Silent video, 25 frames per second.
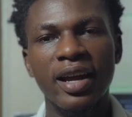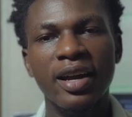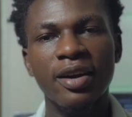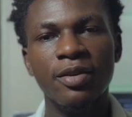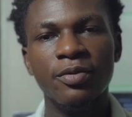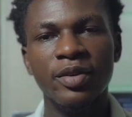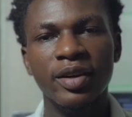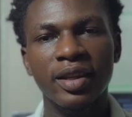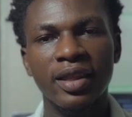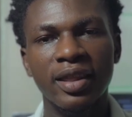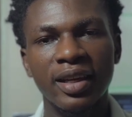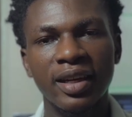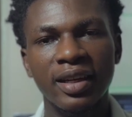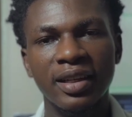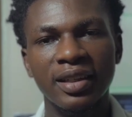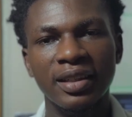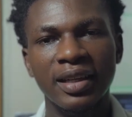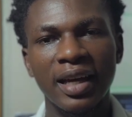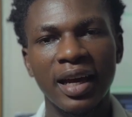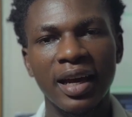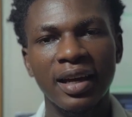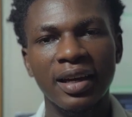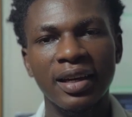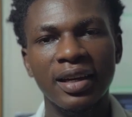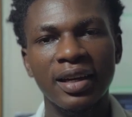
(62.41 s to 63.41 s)
everything
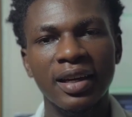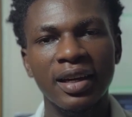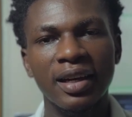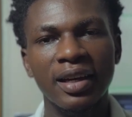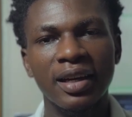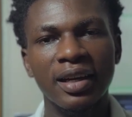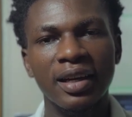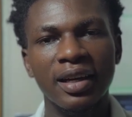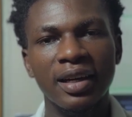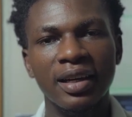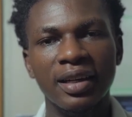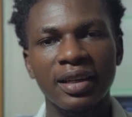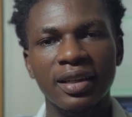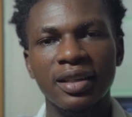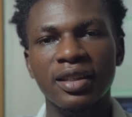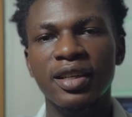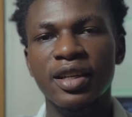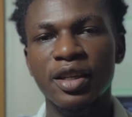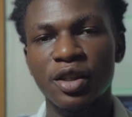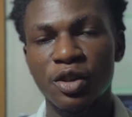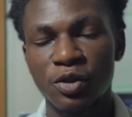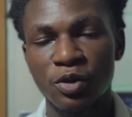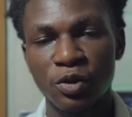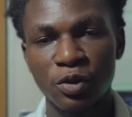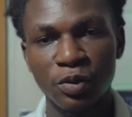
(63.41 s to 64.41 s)
that
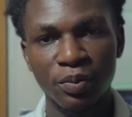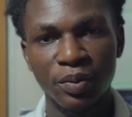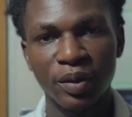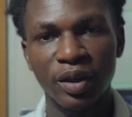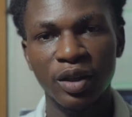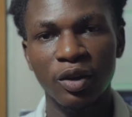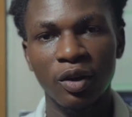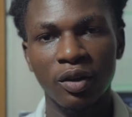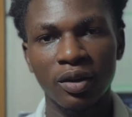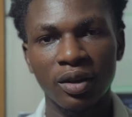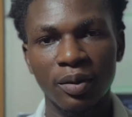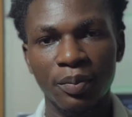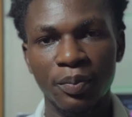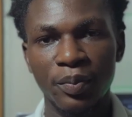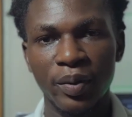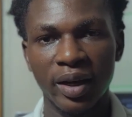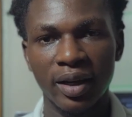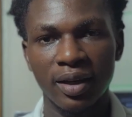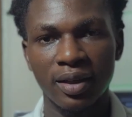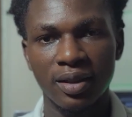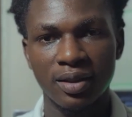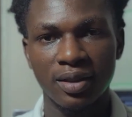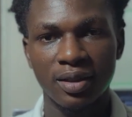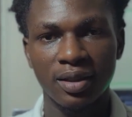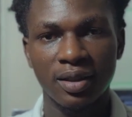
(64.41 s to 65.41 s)
needs to be on the
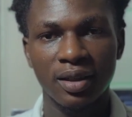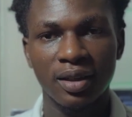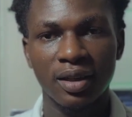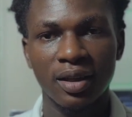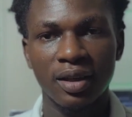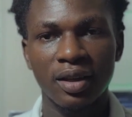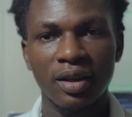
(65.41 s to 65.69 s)
page.